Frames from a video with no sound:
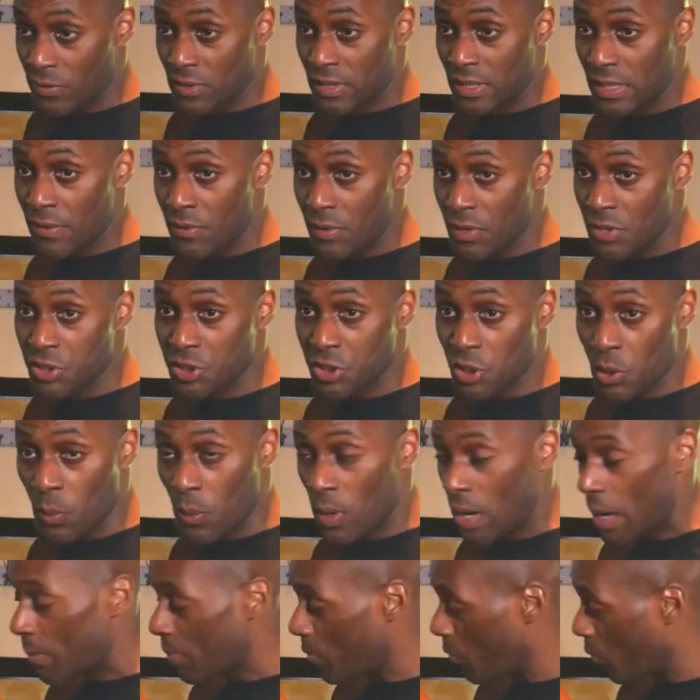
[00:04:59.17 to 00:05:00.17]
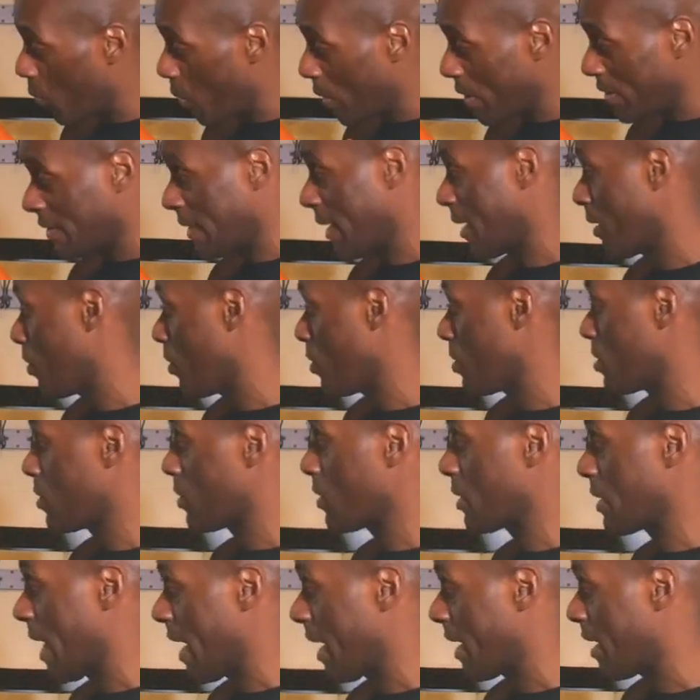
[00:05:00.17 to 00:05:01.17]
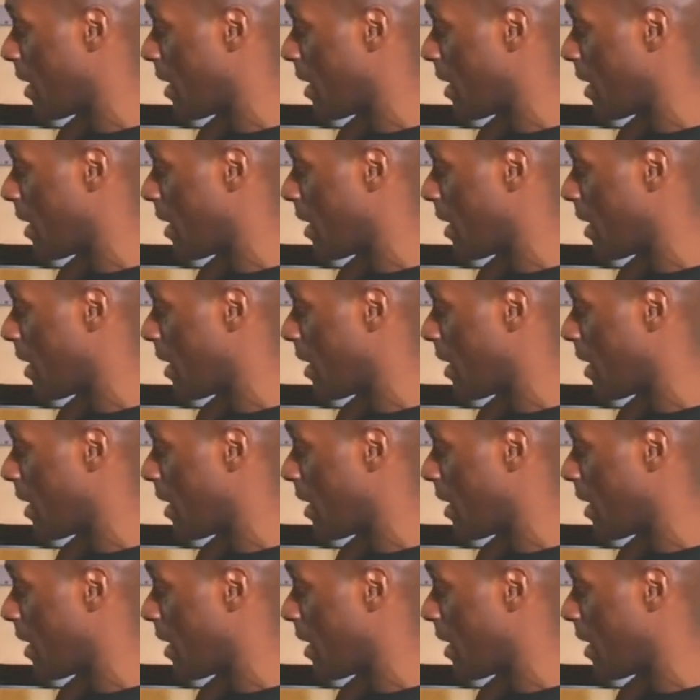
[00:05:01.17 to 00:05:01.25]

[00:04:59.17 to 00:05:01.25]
for delivery to show up. Once that, that